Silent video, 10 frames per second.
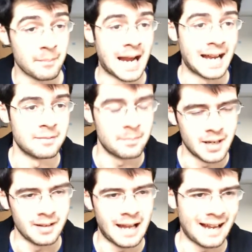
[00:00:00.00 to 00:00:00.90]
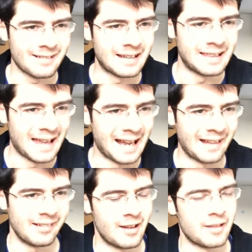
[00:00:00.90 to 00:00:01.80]
mad, but actually that
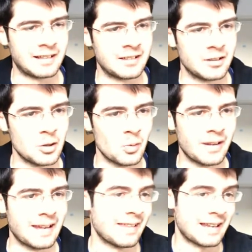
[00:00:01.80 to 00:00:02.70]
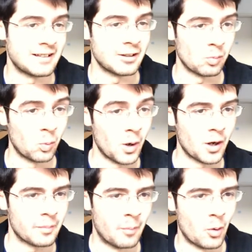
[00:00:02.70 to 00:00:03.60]
has nothing to do with it. They just
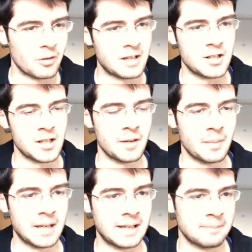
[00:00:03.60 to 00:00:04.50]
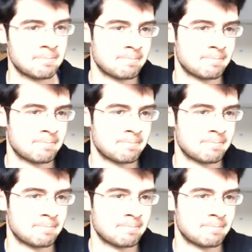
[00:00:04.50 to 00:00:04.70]
work more in Germany.